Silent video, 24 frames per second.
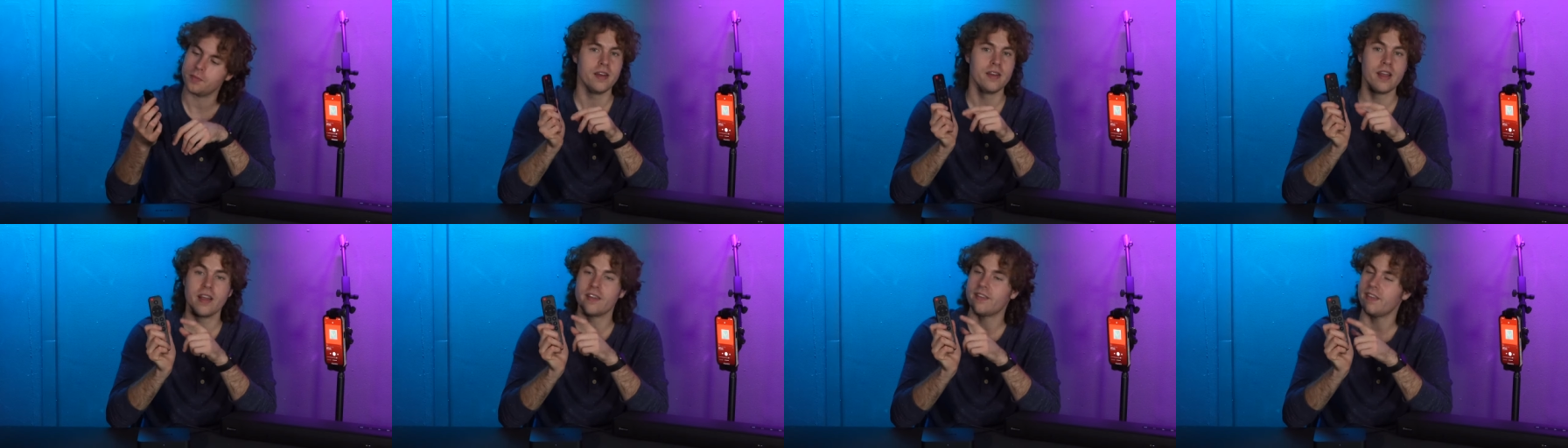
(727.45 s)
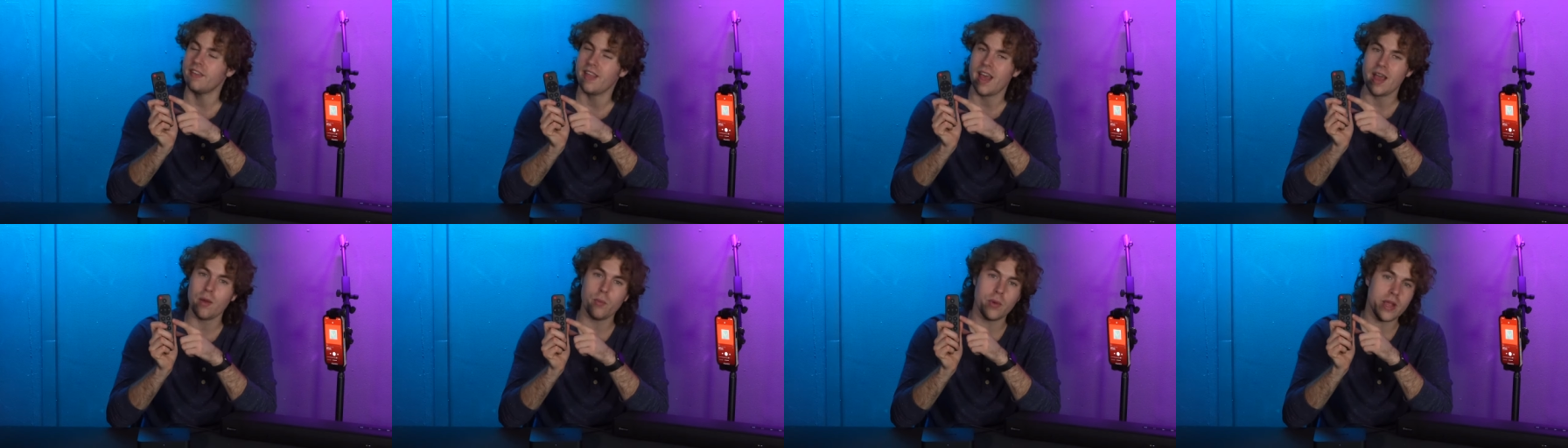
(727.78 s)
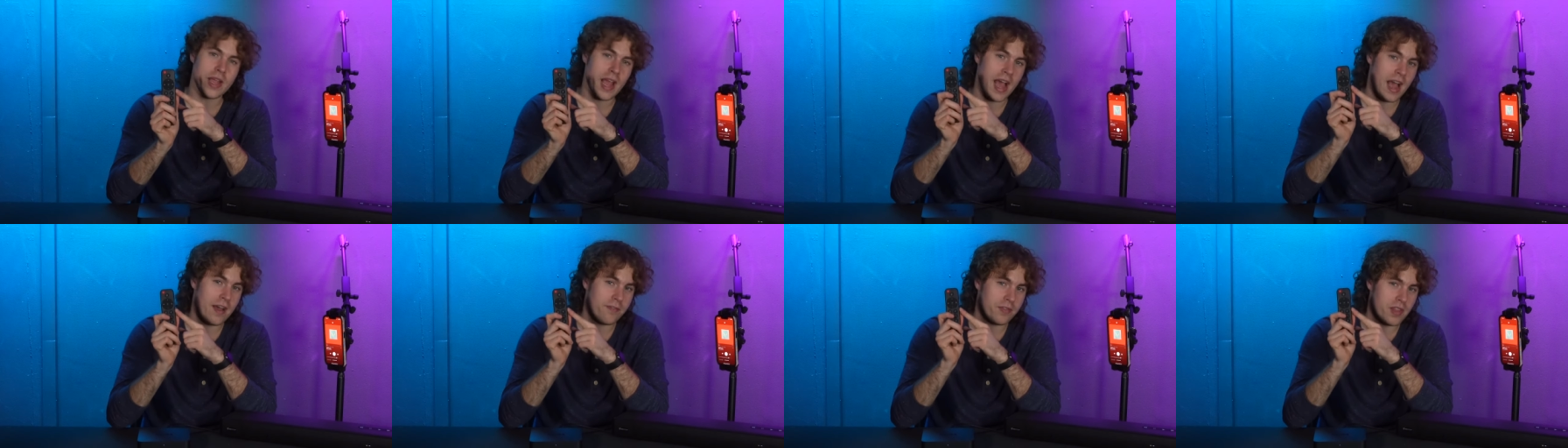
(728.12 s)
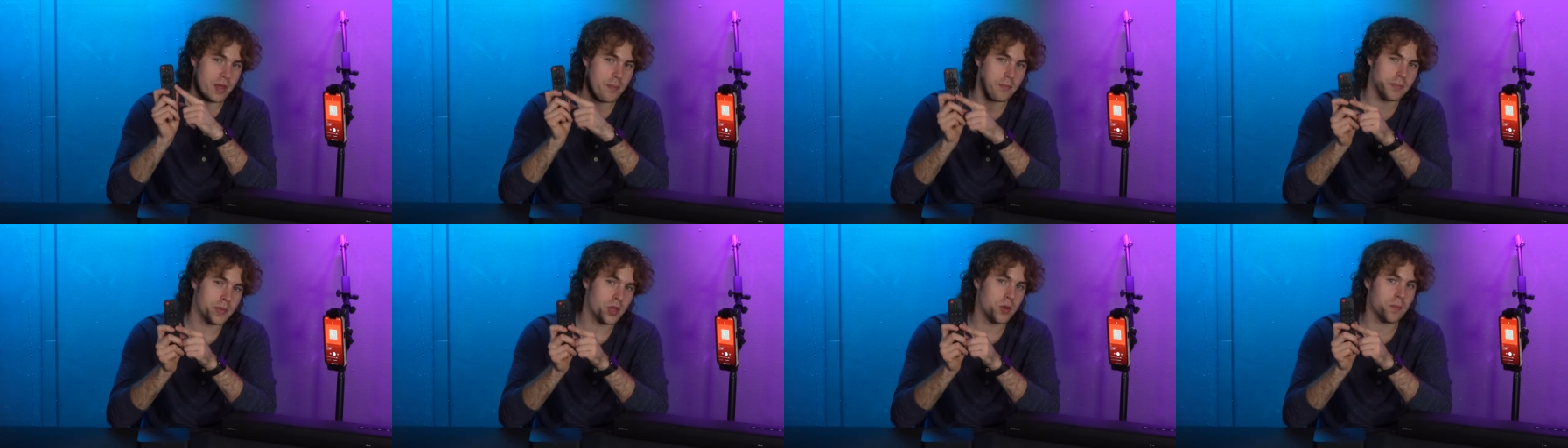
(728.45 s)
Next to that, we have
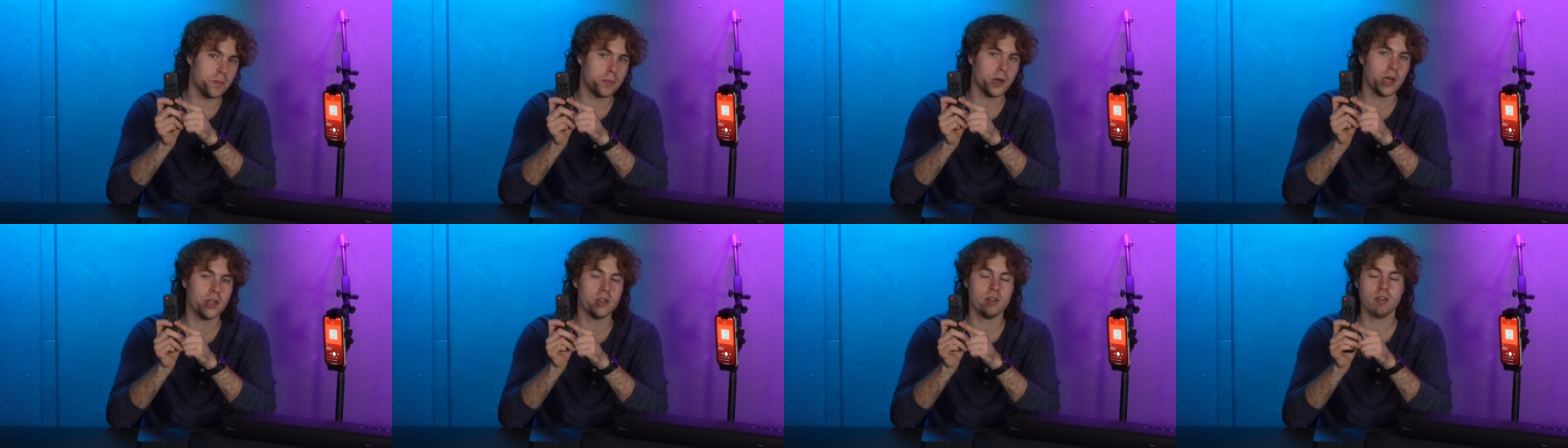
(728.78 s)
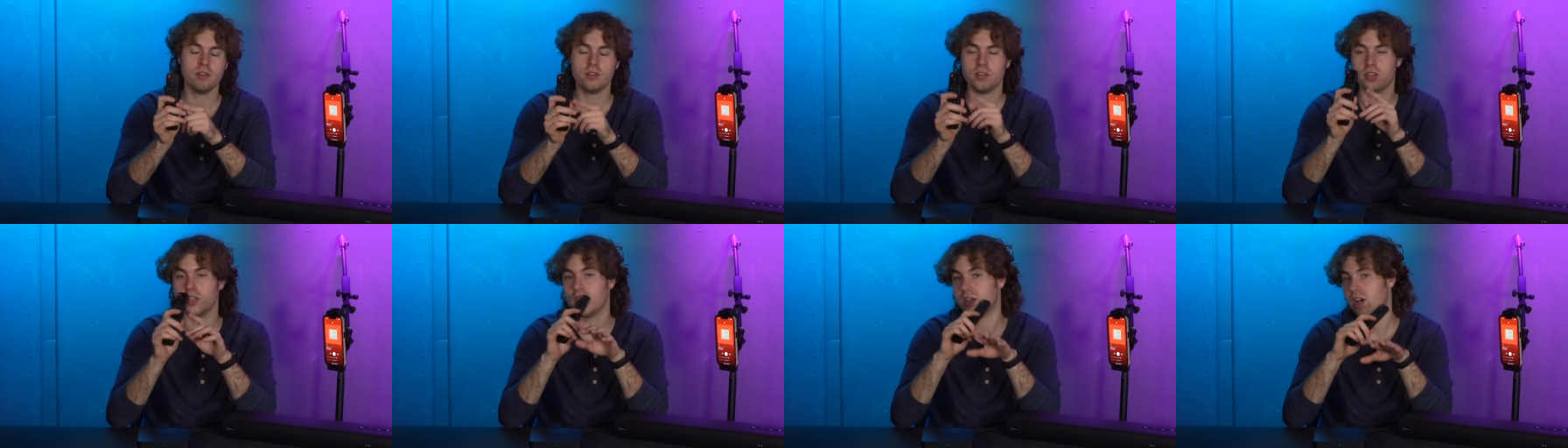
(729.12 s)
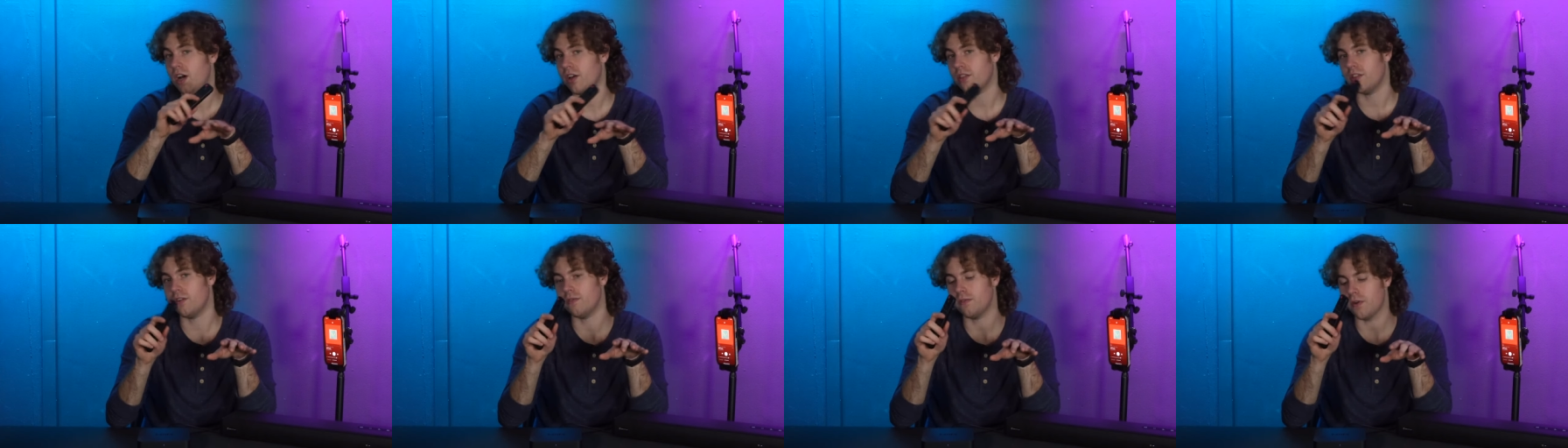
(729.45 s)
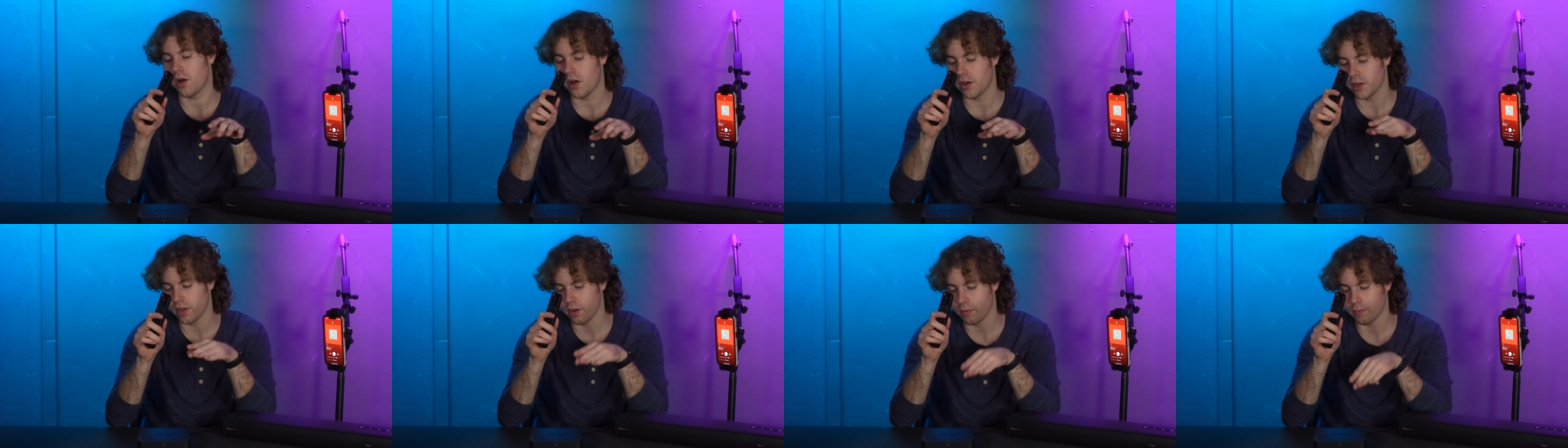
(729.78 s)
the mute button to cut the
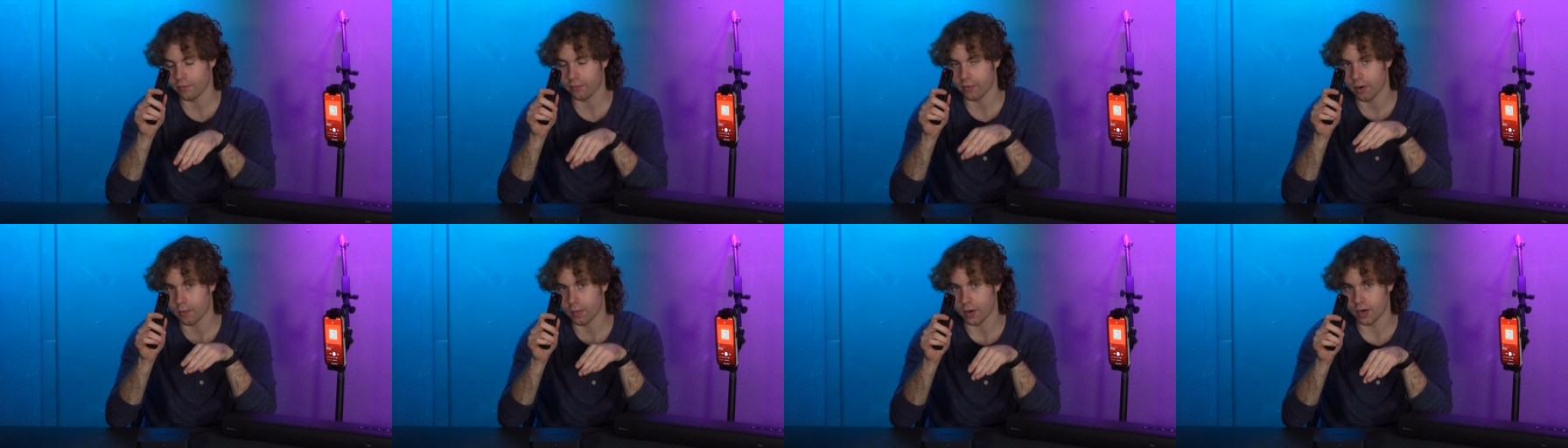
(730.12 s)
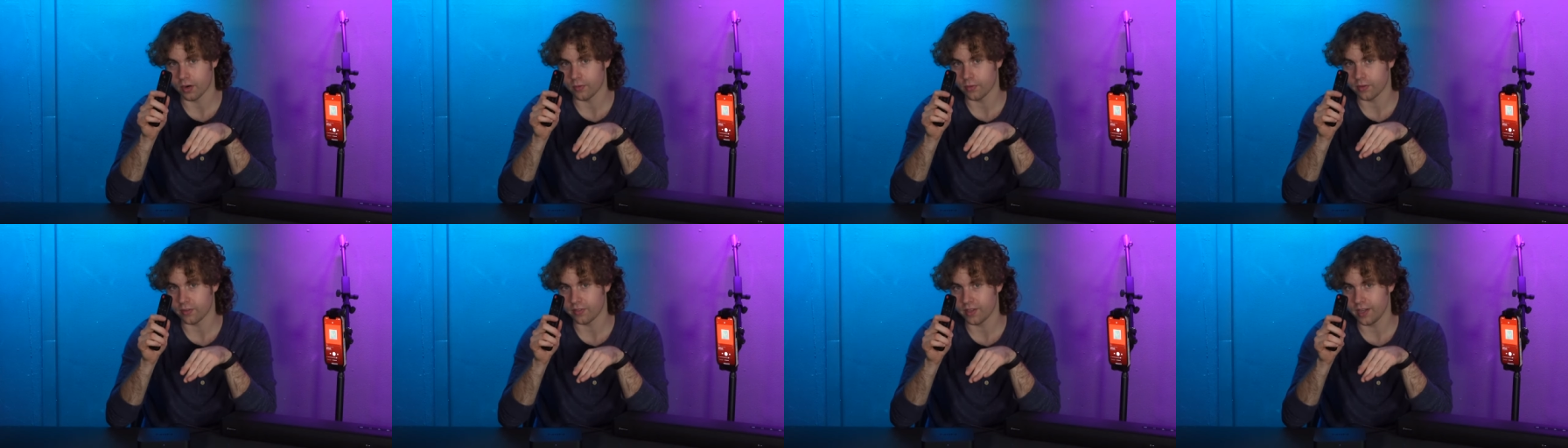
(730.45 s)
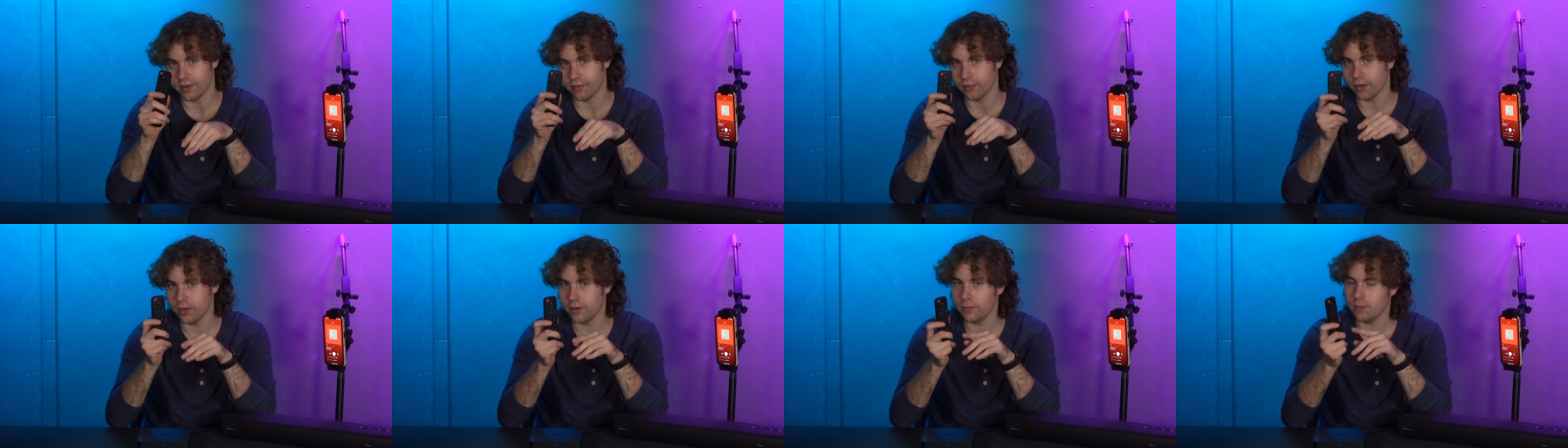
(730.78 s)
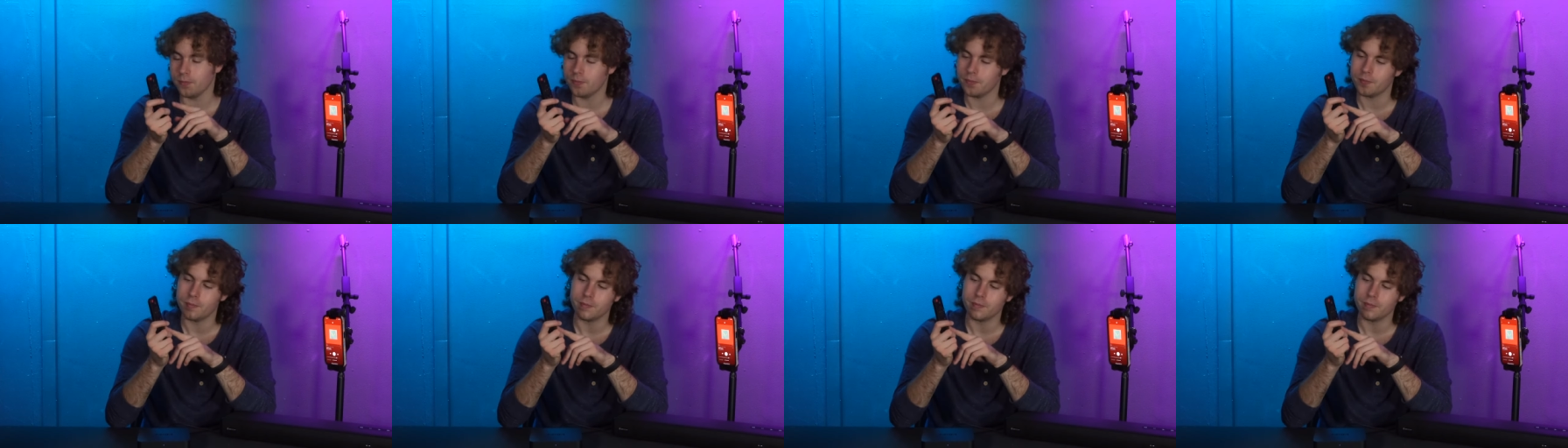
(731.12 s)
volume from our receiver.